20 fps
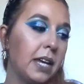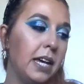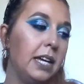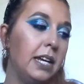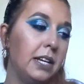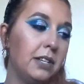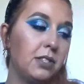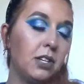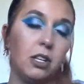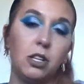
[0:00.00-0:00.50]

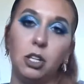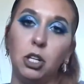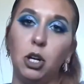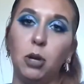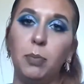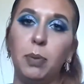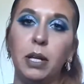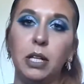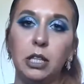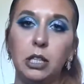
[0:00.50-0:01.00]
It is a
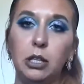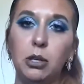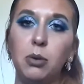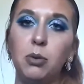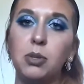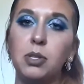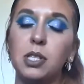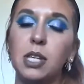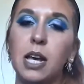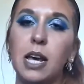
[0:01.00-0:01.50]
little bit
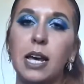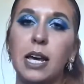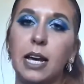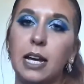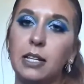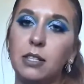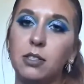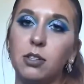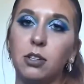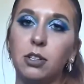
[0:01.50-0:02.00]
loose
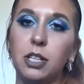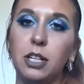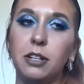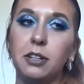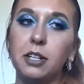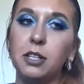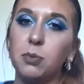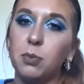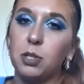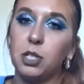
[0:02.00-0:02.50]
in certain
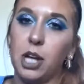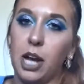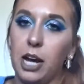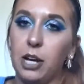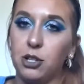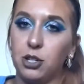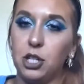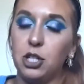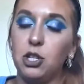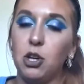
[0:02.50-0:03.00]
areas, which I
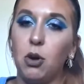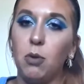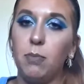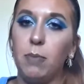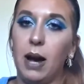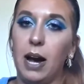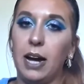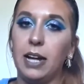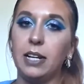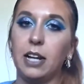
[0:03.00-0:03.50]
actually don't
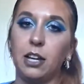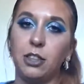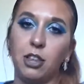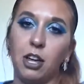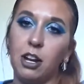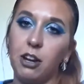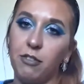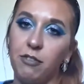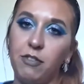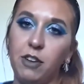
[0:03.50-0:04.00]
mind. I
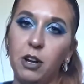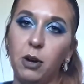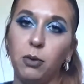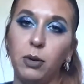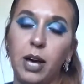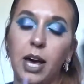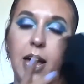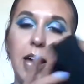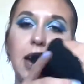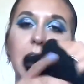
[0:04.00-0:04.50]
thought it fit
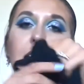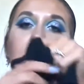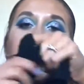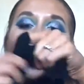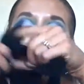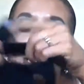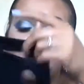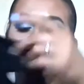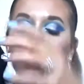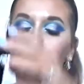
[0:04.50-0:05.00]
okay.
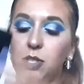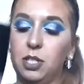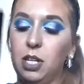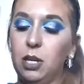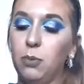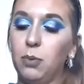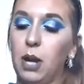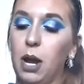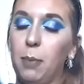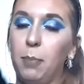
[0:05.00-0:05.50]
You'll
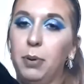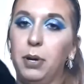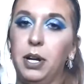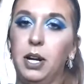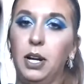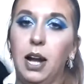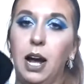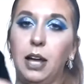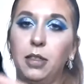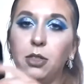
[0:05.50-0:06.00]
see when I put
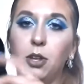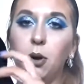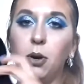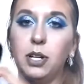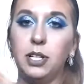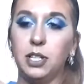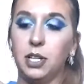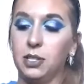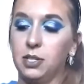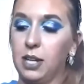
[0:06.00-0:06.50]
it on, though,
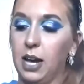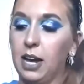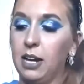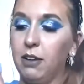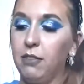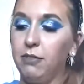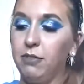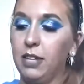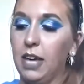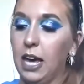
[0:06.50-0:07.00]
it does kind
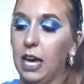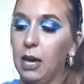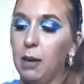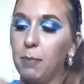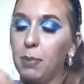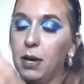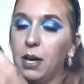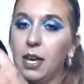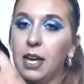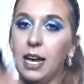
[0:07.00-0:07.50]
of
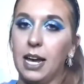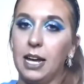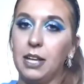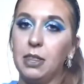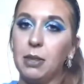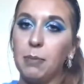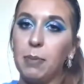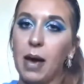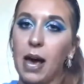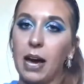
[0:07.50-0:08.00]
gape
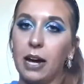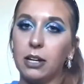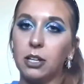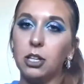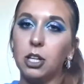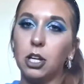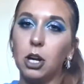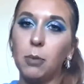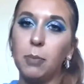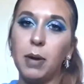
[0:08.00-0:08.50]
in the back a
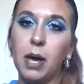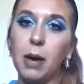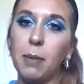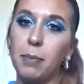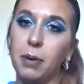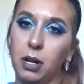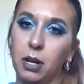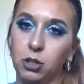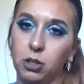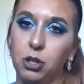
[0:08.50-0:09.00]
little bit,
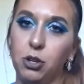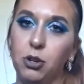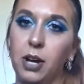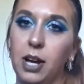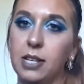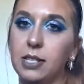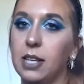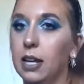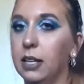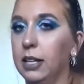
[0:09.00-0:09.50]
but I'll show you
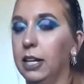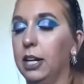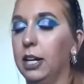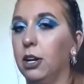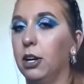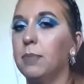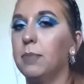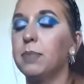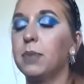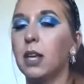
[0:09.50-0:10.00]
guys that
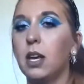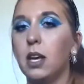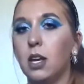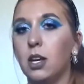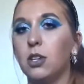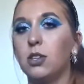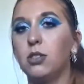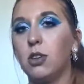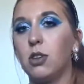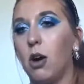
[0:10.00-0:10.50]
later.
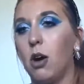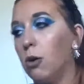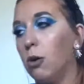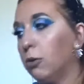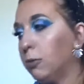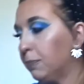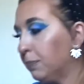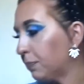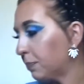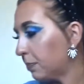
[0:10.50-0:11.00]

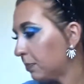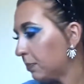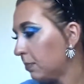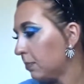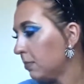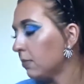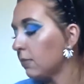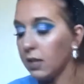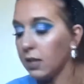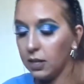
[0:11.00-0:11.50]
So
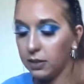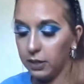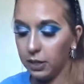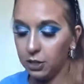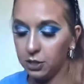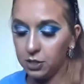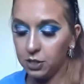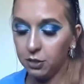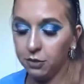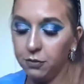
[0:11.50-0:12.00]

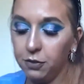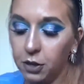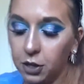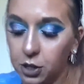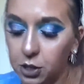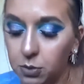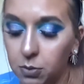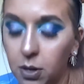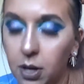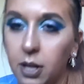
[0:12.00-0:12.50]
there's the
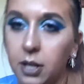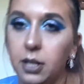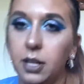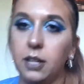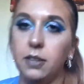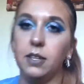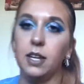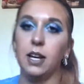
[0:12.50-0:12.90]
first one, and